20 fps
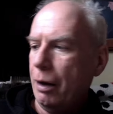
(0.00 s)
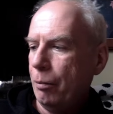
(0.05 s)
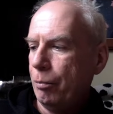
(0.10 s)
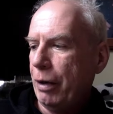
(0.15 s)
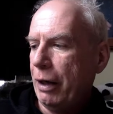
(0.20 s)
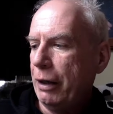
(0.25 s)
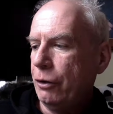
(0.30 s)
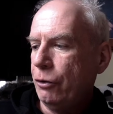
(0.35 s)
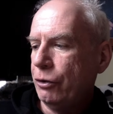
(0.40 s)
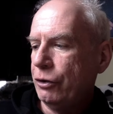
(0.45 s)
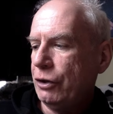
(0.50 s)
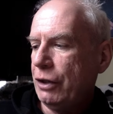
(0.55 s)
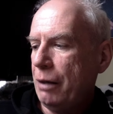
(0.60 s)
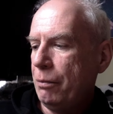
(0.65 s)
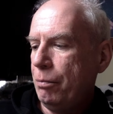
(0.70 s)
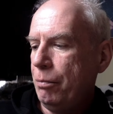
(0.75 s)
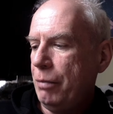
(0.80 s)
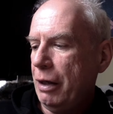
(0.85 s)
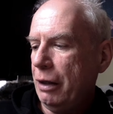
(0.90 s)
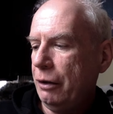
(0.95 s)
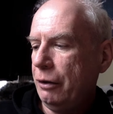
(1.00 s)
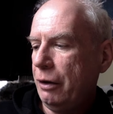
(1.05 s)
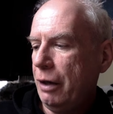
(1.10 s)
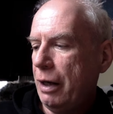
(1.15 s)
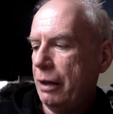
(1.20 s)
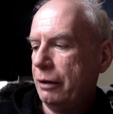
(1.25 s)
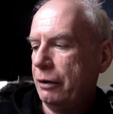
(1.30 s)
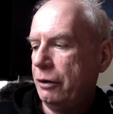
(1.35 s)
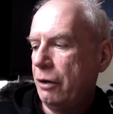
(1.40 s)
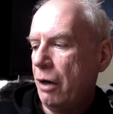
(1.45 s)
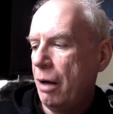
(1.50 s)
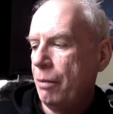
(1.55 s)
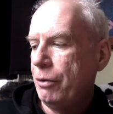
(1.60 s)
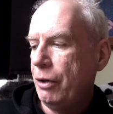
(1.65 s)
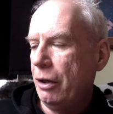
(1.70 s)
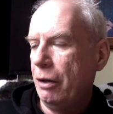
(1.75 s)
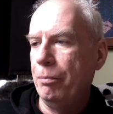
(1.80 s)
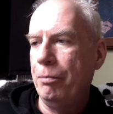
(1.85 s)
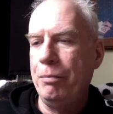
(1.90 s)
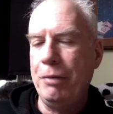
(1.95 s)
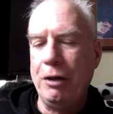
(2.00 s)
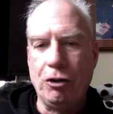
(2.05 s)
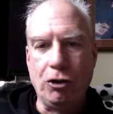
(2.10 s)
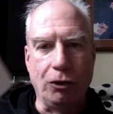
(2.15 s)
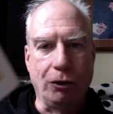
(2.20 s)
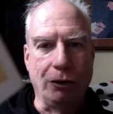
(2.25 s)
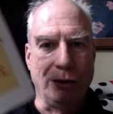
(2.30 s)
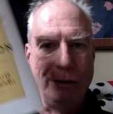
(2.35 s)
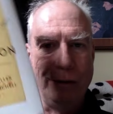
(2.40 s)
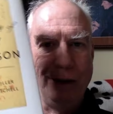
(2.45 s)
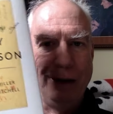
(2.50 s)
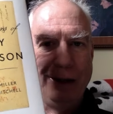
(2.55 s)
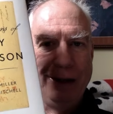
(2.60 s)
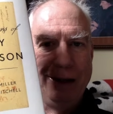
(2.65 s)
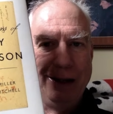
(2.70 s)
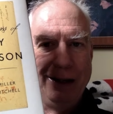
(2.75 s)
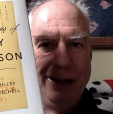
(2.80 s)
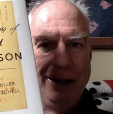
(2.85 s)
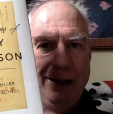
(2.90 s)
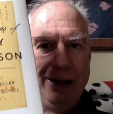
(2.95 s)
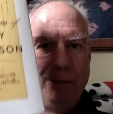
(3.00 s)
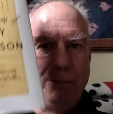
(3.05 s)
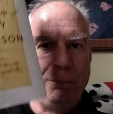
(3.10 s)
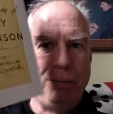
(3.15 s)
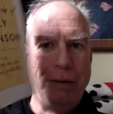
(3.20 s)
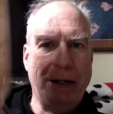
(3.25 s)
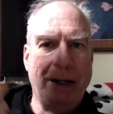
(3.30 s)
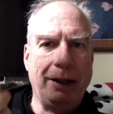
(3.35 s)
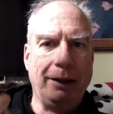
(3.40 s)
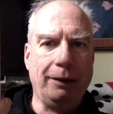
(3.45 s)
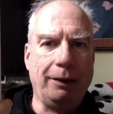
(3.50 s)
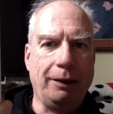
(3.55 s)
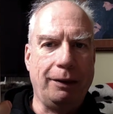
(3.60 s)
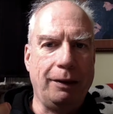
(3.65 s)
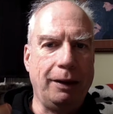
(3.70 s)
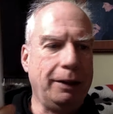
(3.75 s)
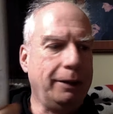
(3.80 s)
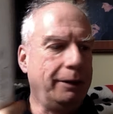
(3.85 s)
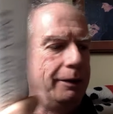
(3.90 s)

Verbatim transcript: by Cristanne Miller and Domhnall Mitchell. Big, thick